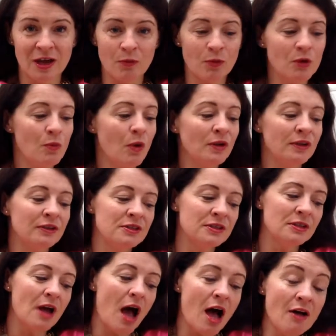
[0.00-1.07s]
We want
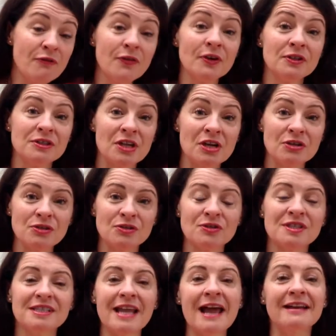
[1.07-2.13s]
our photos to
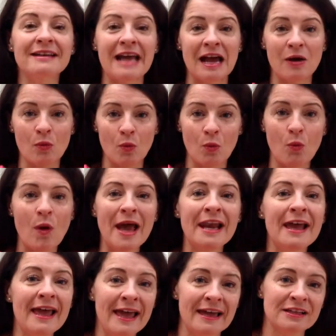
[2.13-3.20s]
stand out well
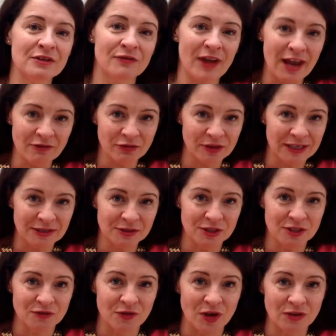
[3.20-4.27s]
ahead of everyone
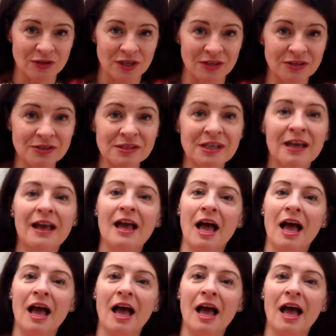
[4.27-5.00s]
else's photos,